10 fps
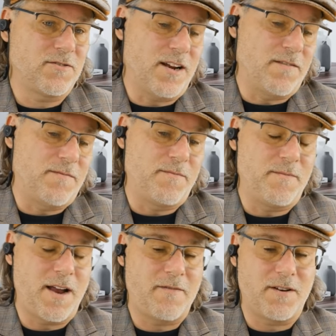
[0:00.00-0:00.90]
try to
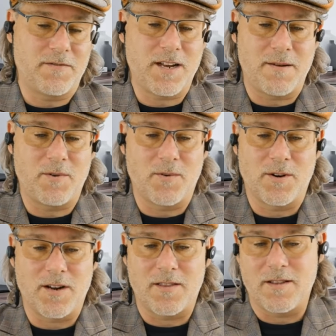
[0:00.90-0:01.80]
have enough time to
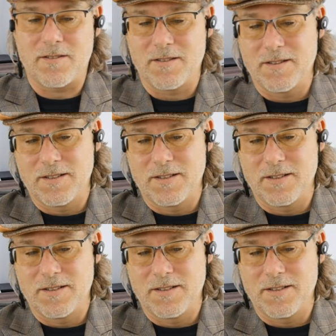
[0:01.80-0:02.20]
work on this?